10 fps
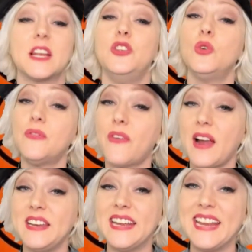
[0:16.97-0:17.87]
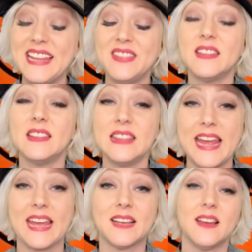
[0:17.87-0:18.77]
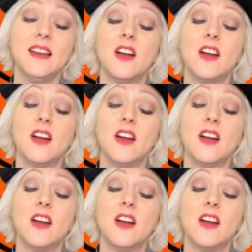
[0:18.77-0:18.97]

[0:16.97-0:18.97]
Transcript: and you can find it in the link